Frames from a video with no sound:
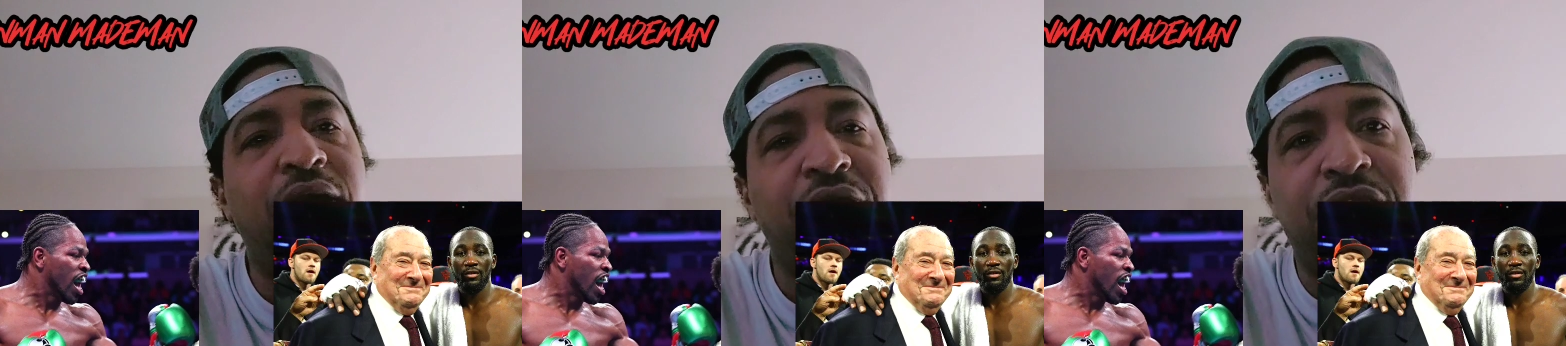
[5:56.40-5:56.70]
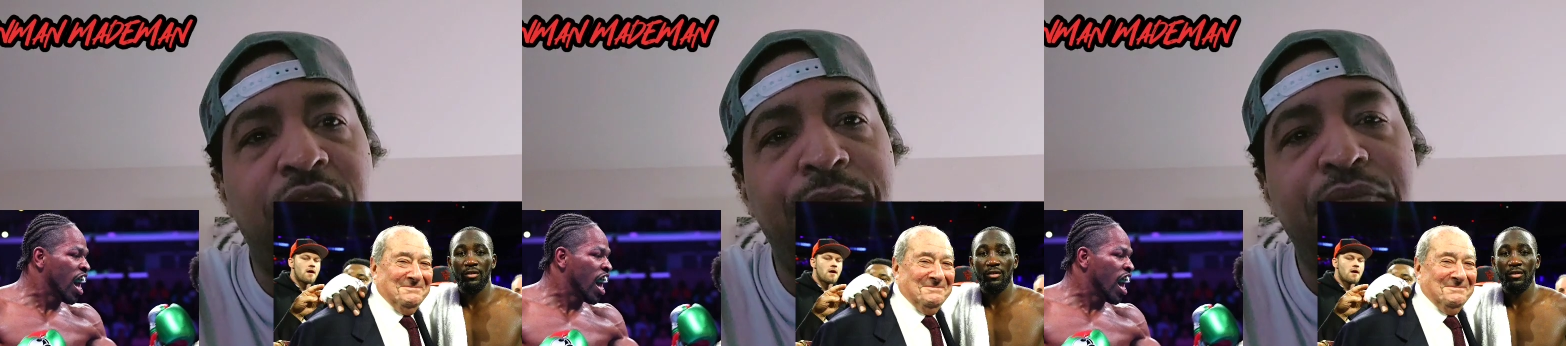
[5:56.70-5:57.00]
Speaker 1: month,
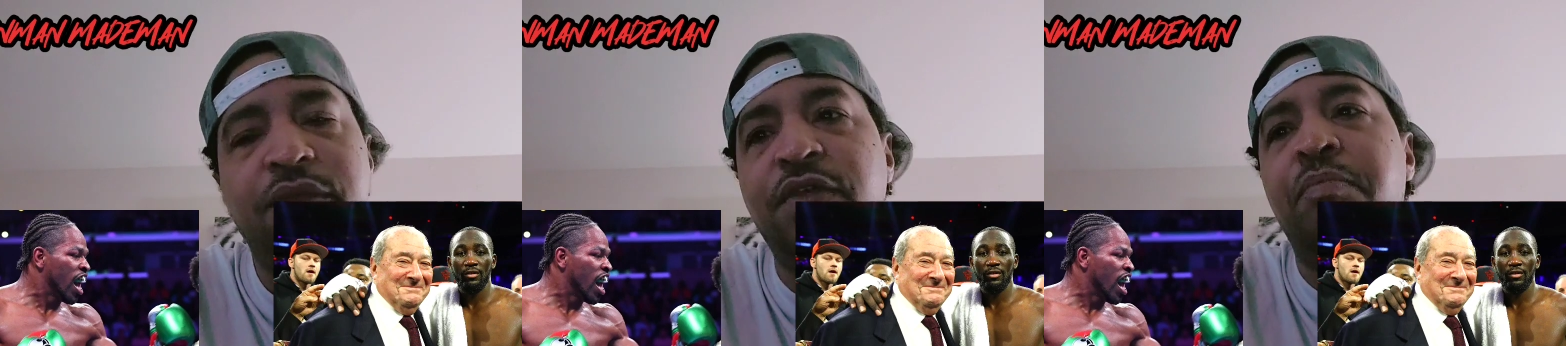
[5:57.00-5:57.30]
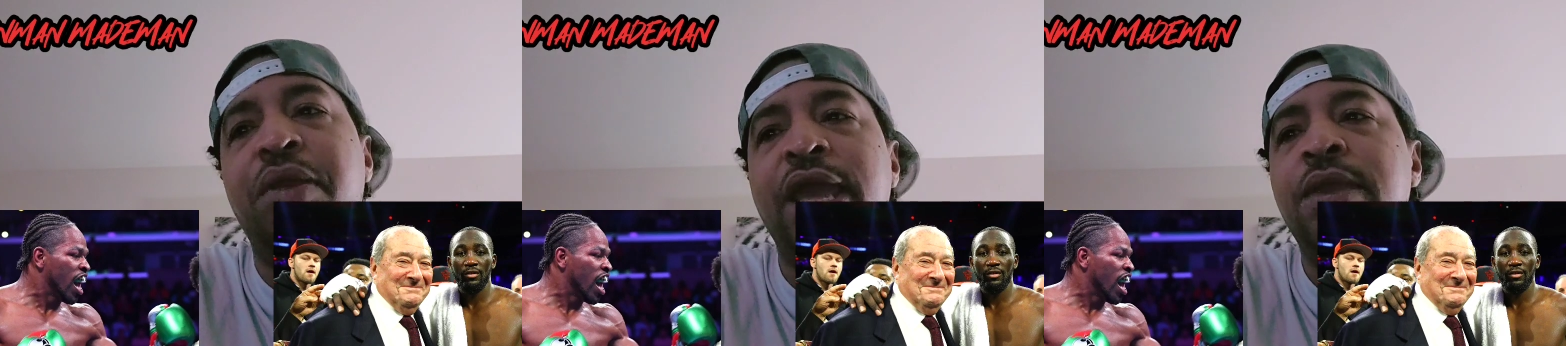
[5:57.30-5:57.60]
the
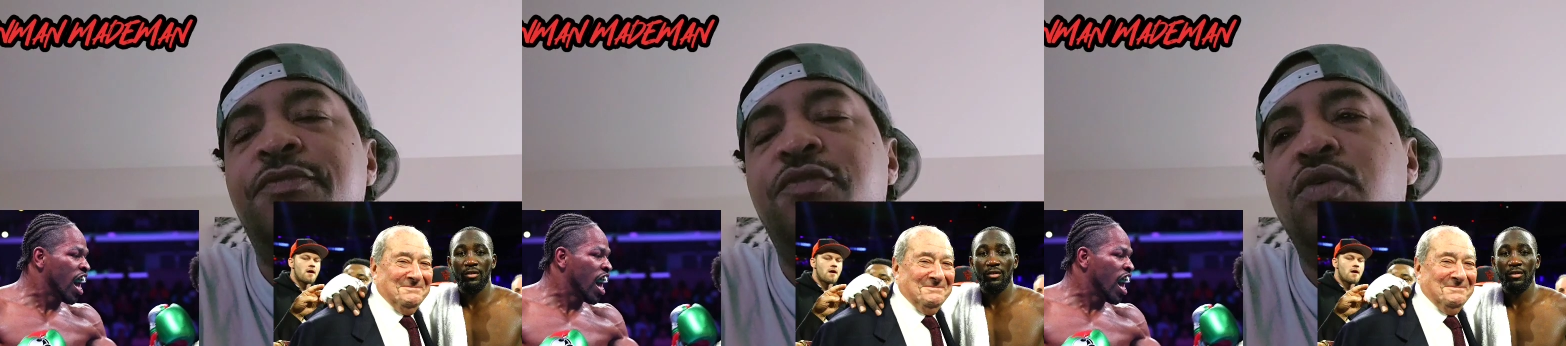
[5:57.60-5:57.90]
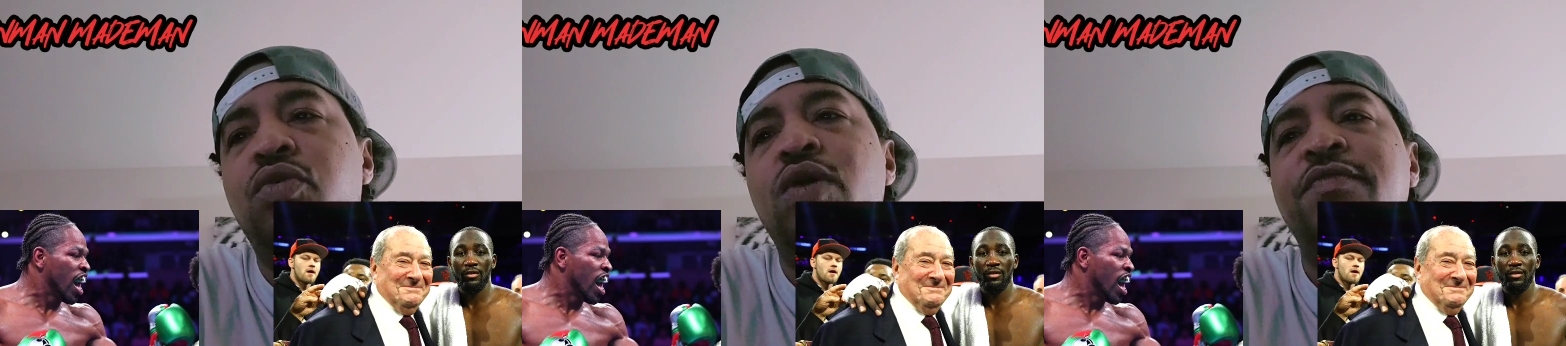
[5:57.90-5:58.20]
blame for
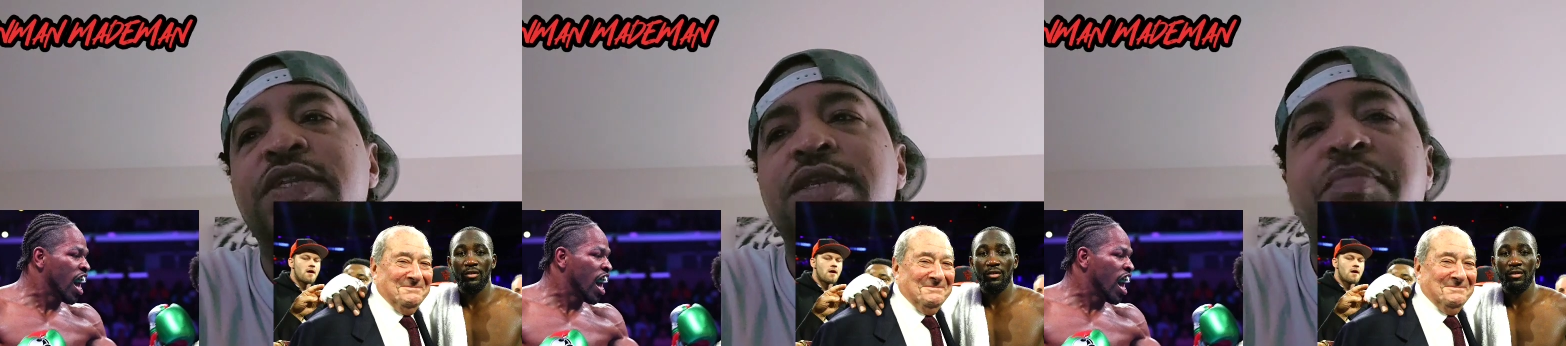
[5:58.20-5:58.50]
whoever didn't